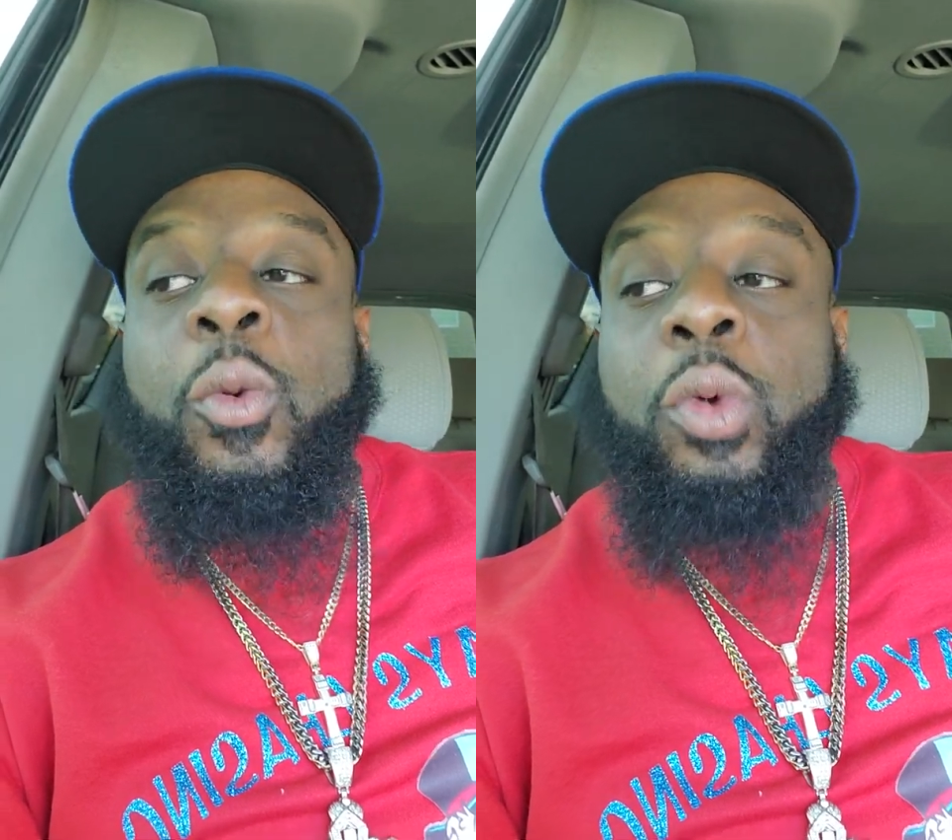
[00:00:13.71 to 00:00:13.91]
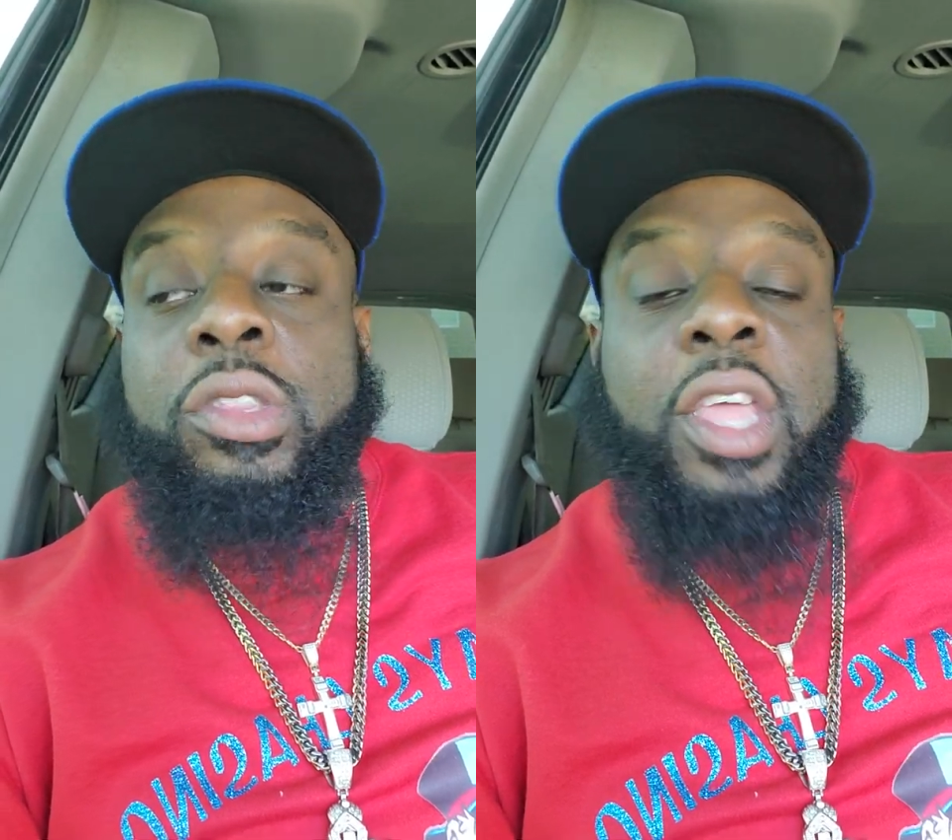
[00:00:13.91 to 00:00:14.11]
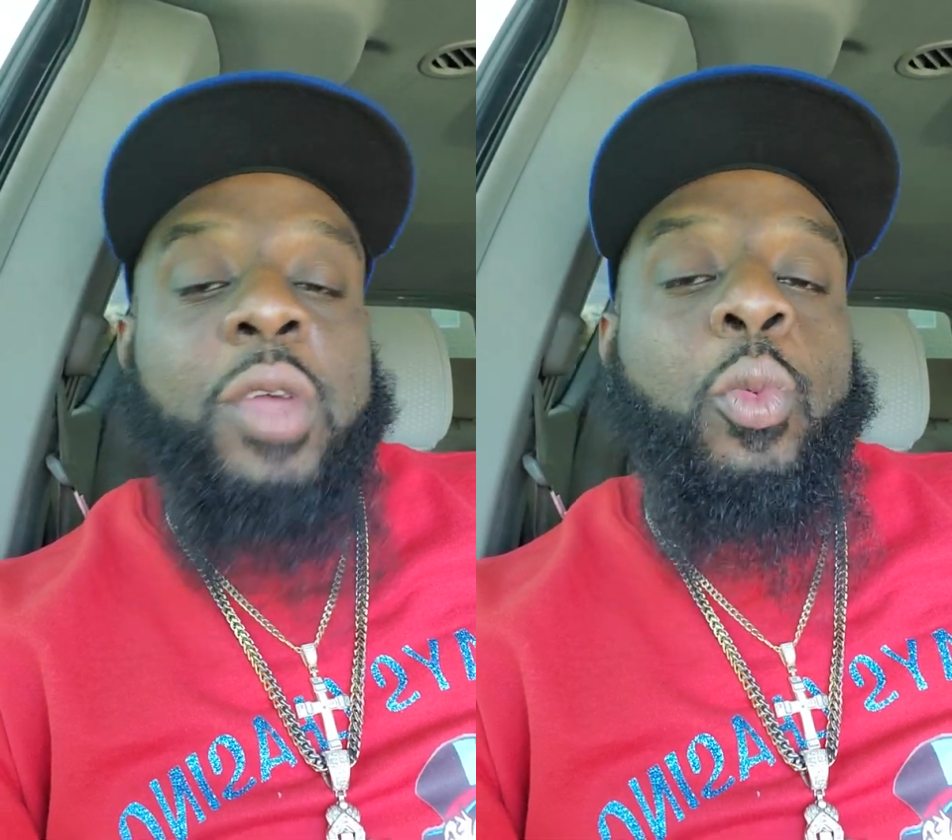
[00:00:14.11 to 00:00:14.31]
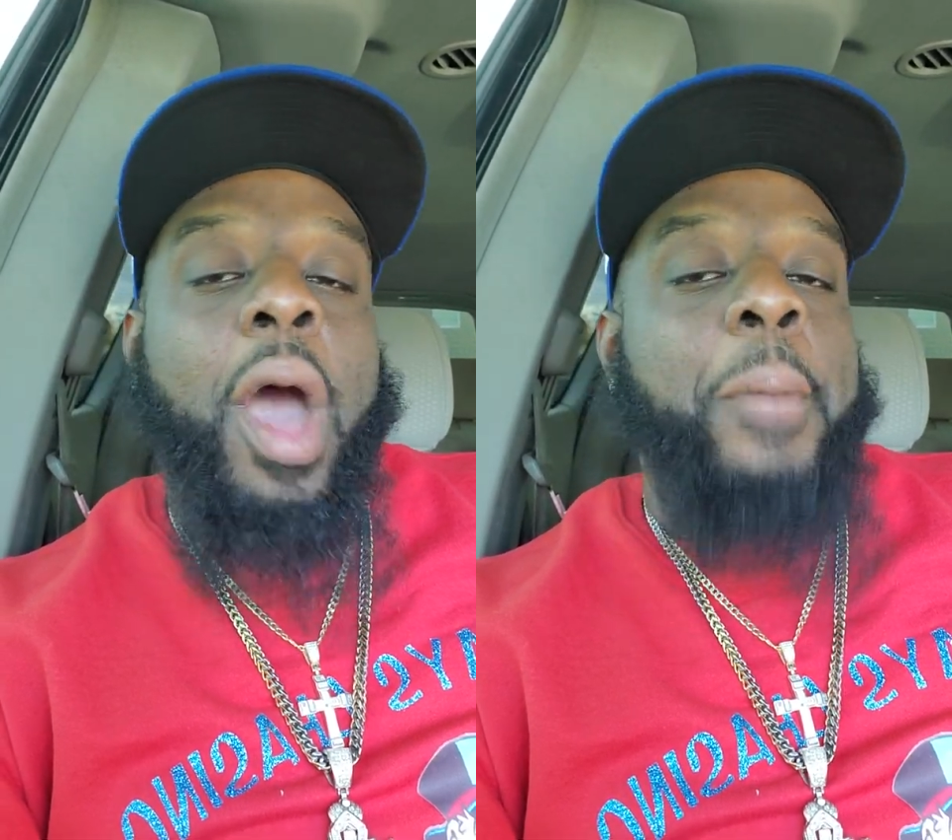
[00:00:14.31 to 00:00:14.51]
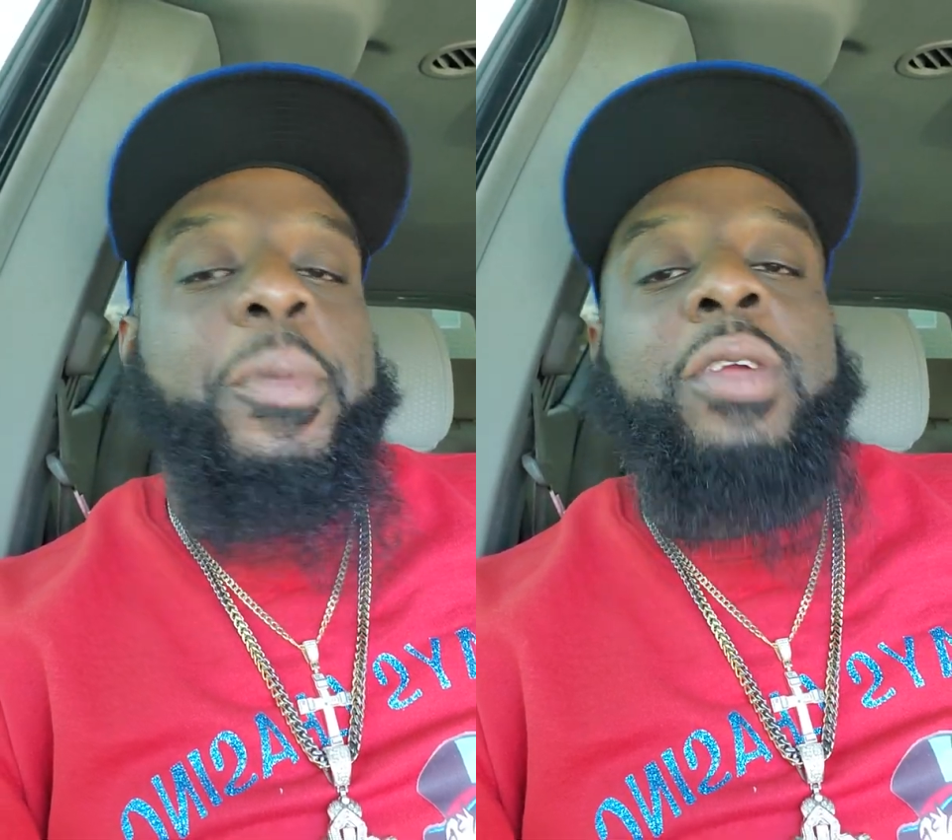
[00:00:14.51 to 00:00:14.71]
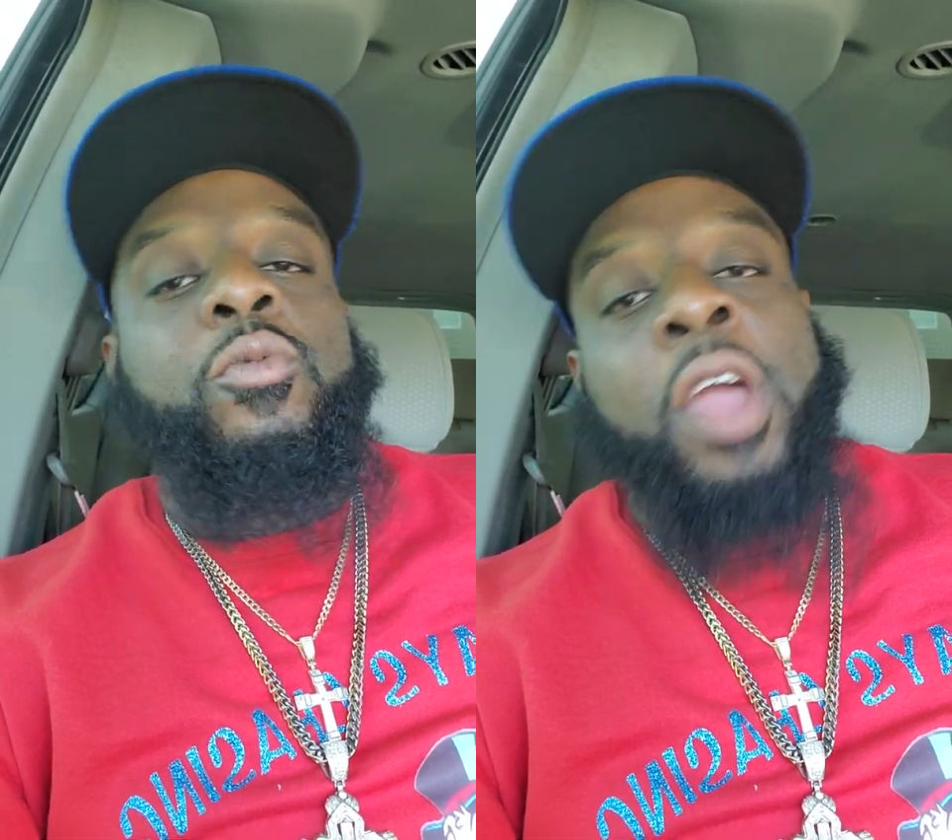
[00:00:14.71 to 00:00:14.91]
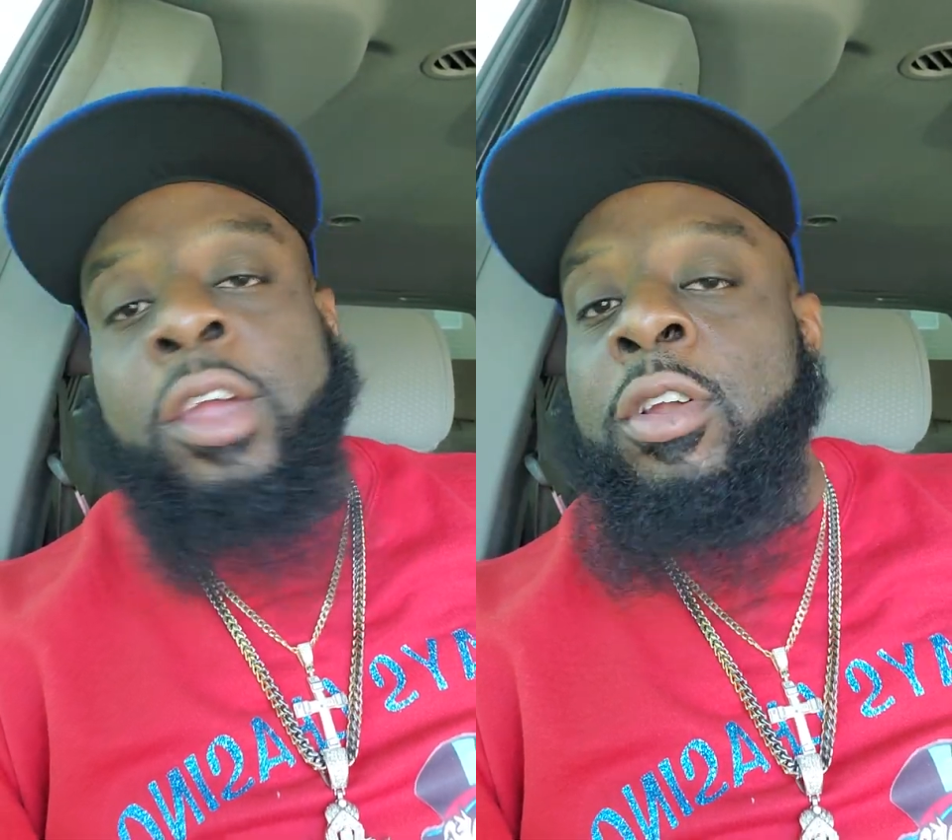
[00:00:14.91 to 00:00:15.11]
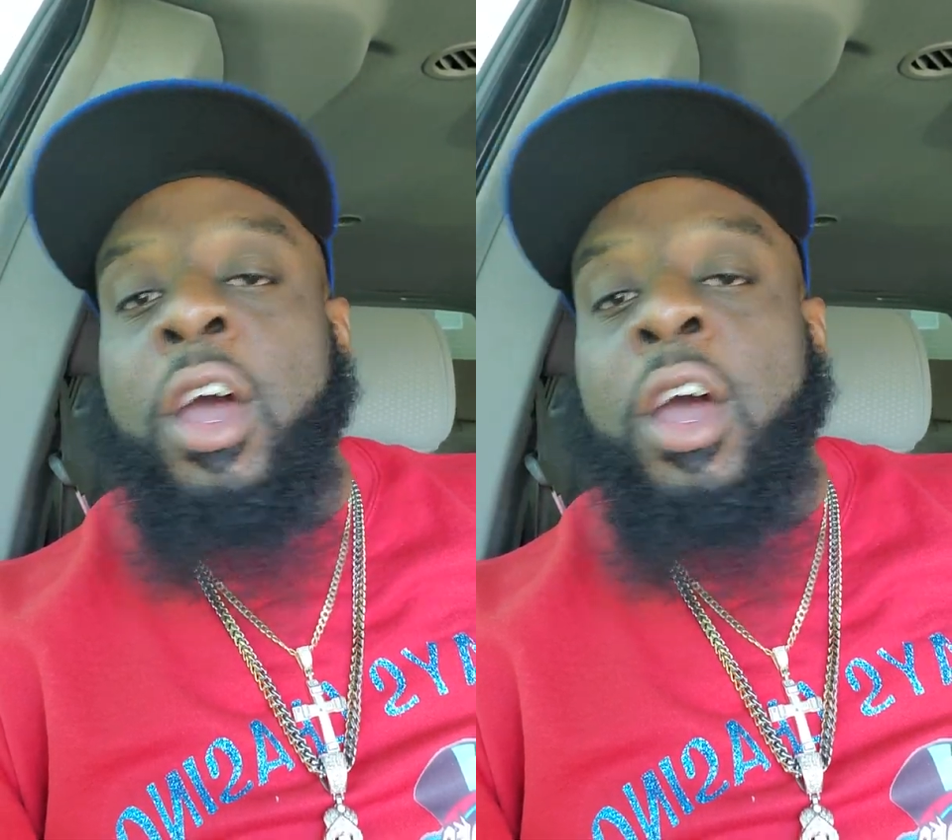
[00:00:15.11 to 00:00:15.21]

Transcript: with a whopping record